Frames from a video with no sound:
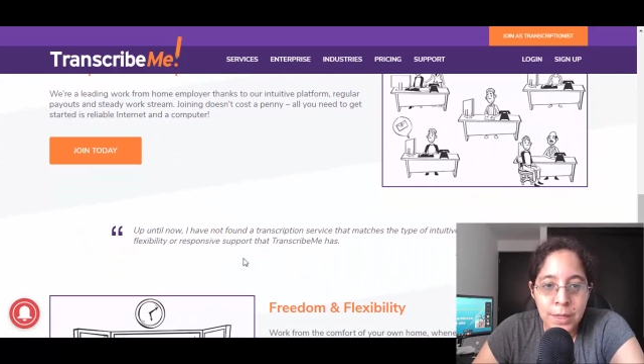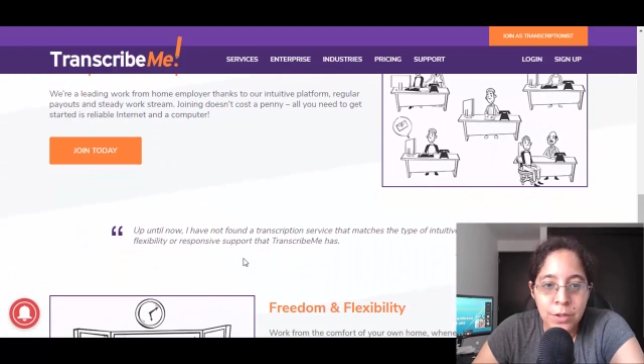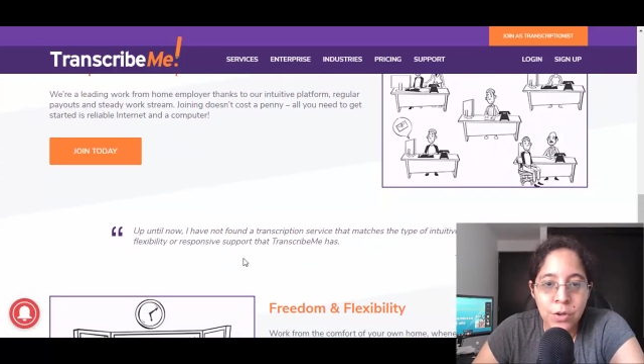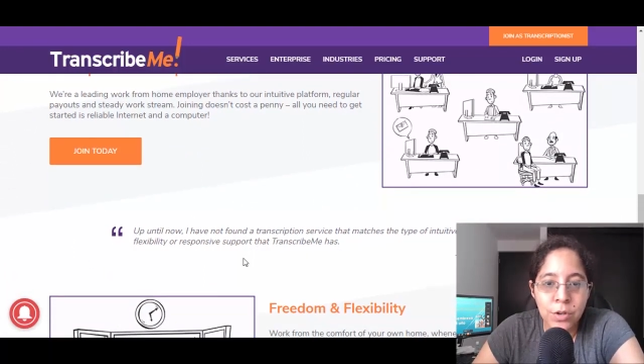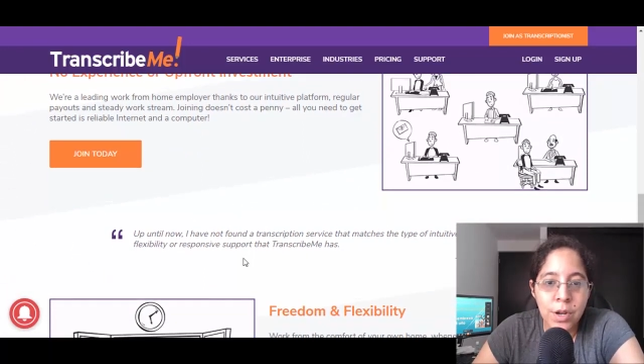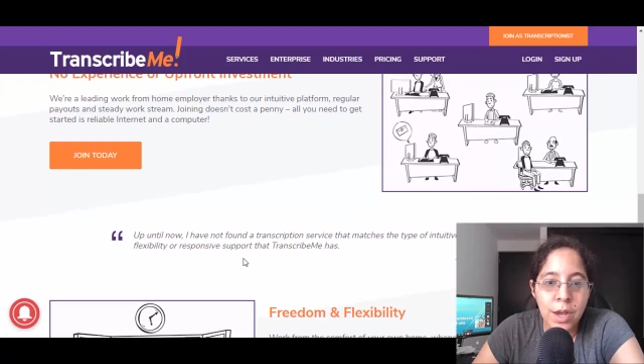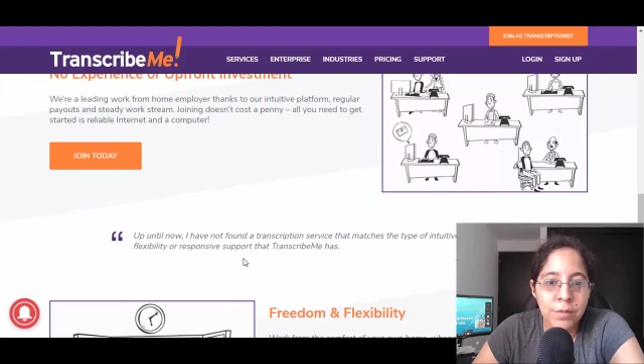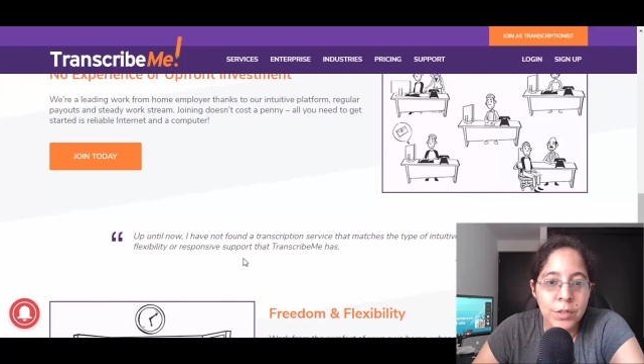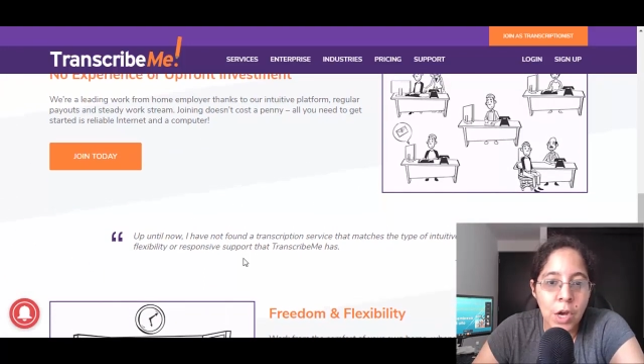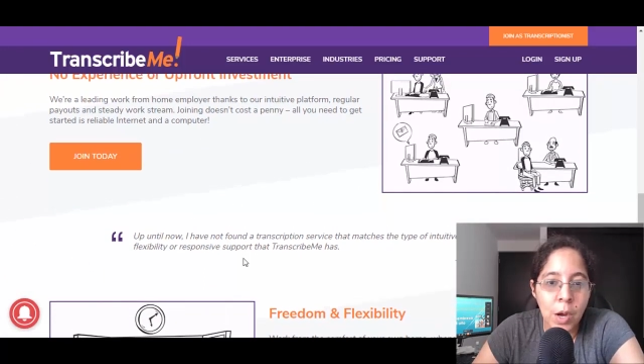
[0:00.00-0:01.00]
You're going to
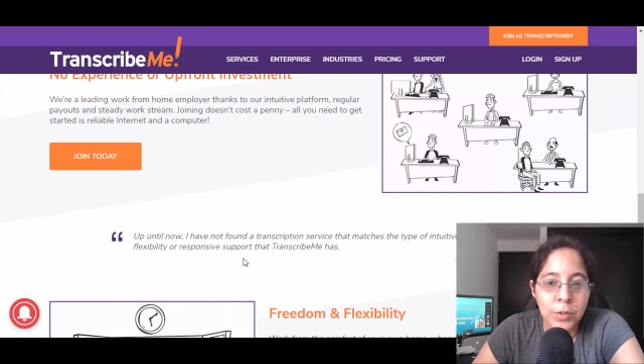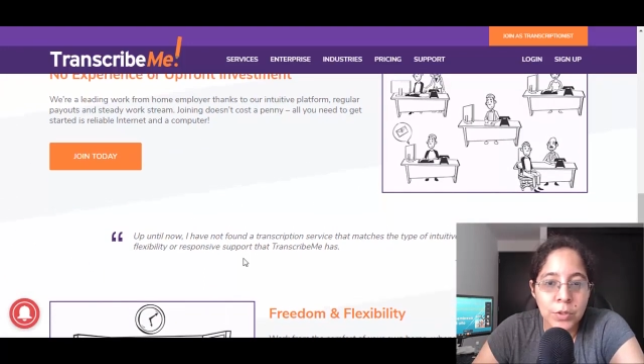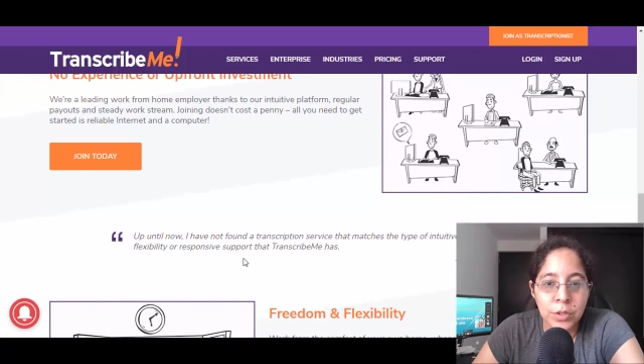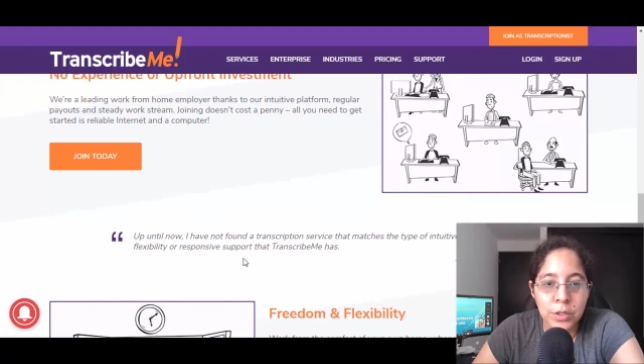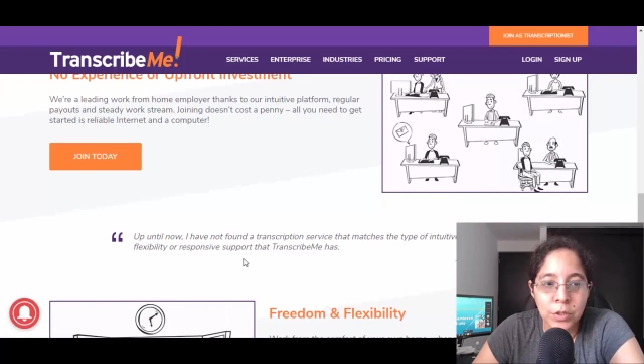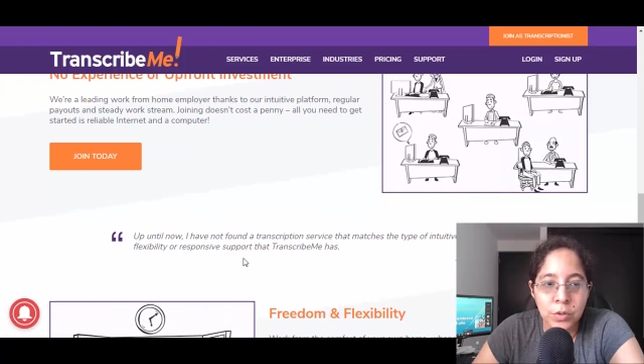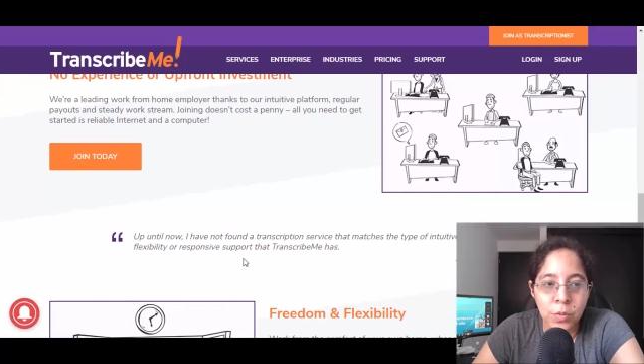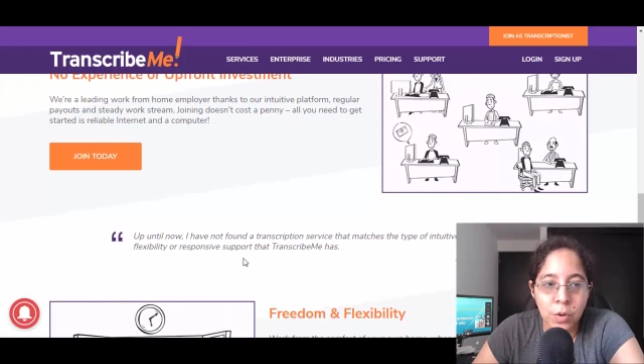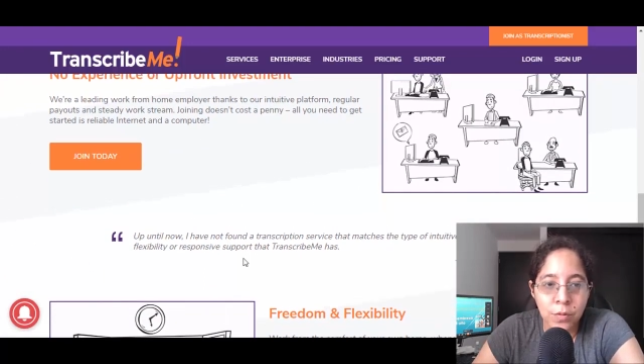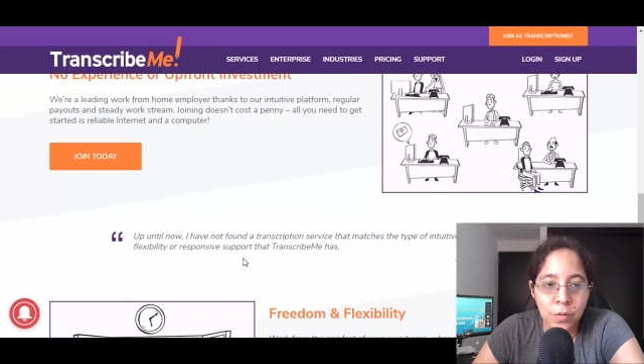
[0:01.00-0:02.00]
have the opportunity to
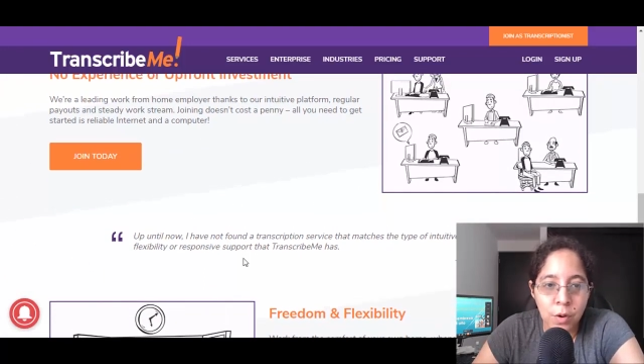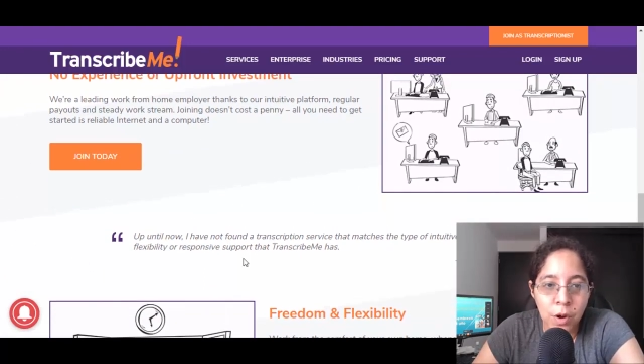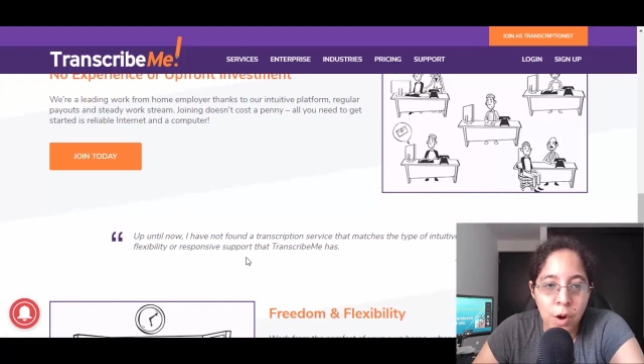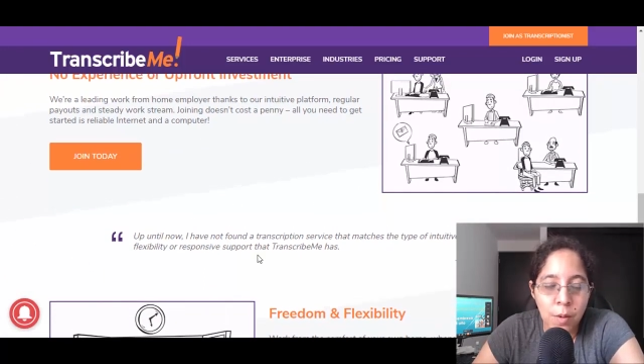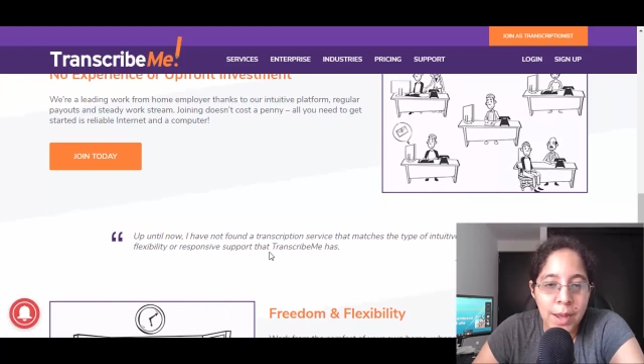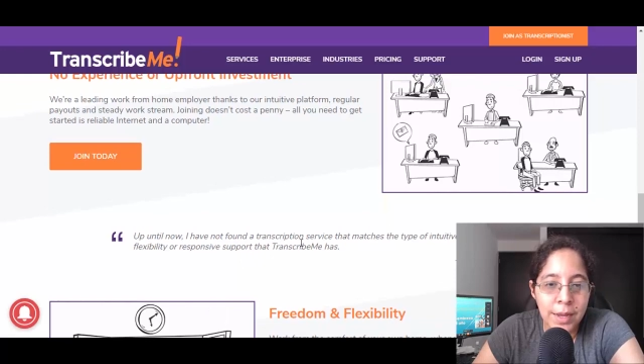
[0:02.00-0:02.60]
work from home.